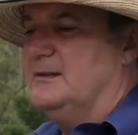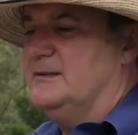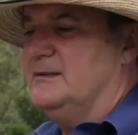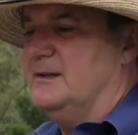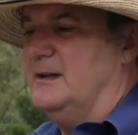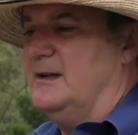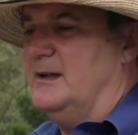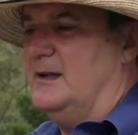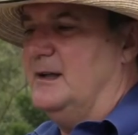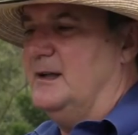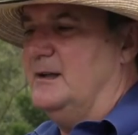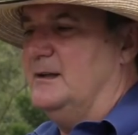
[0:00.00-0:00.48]

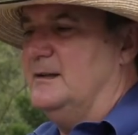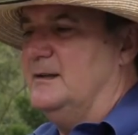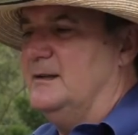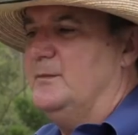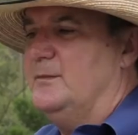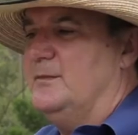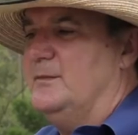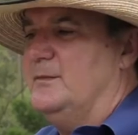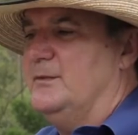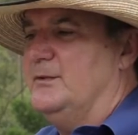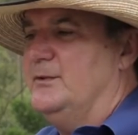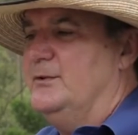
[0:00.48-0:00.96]
To
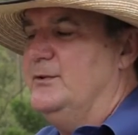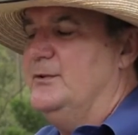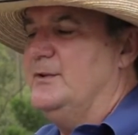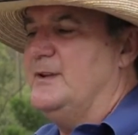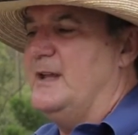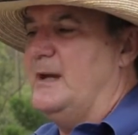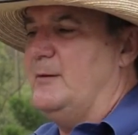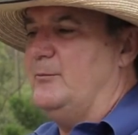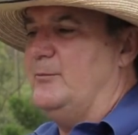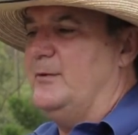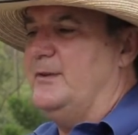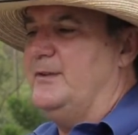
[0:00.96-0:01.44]
do
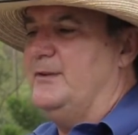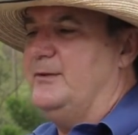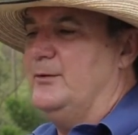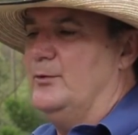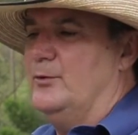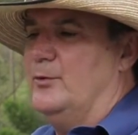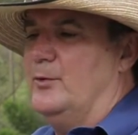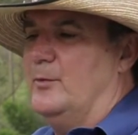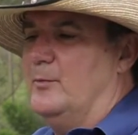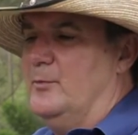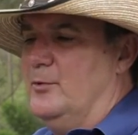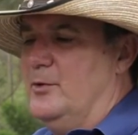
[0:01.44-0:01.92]
that with
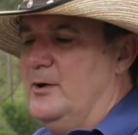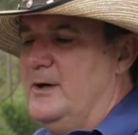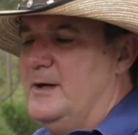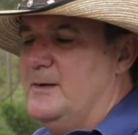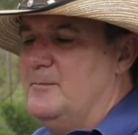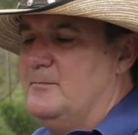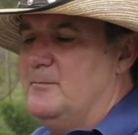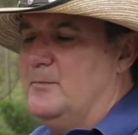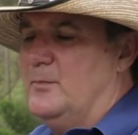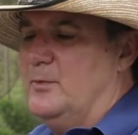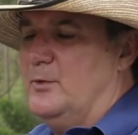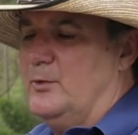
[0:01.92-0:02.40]
your
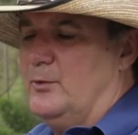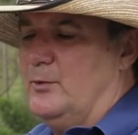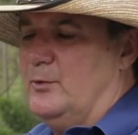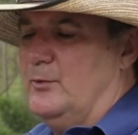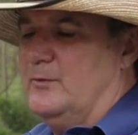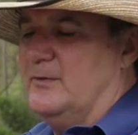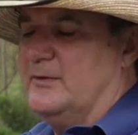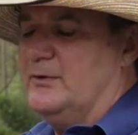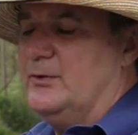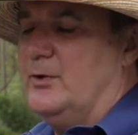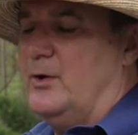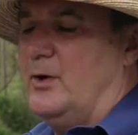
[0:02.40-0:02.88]
brim
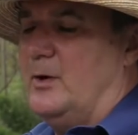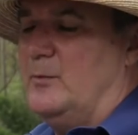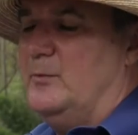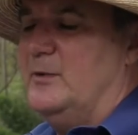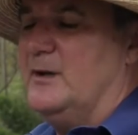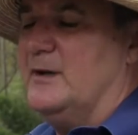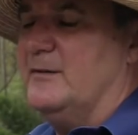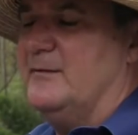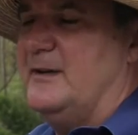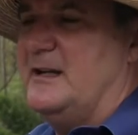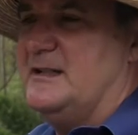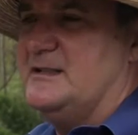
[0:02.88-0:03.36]
all the time
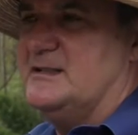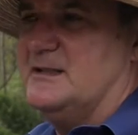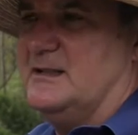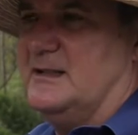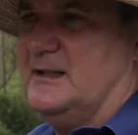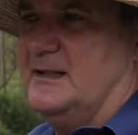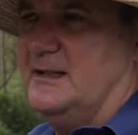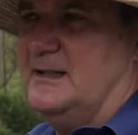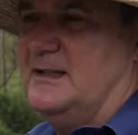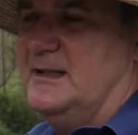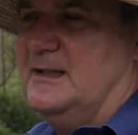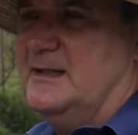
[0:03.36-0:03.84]
will
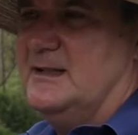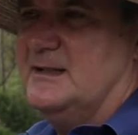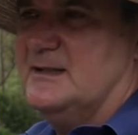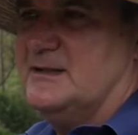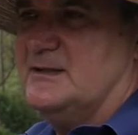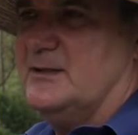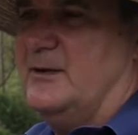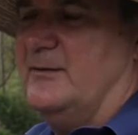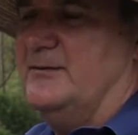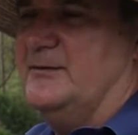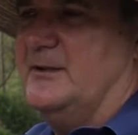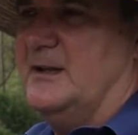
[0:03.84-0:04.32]
eventually
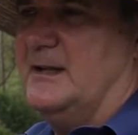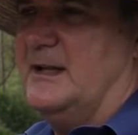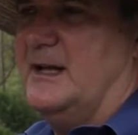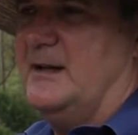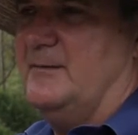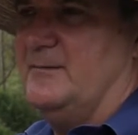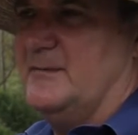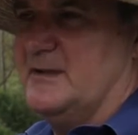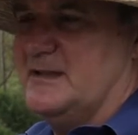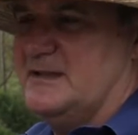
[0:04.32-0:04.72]
soften it up,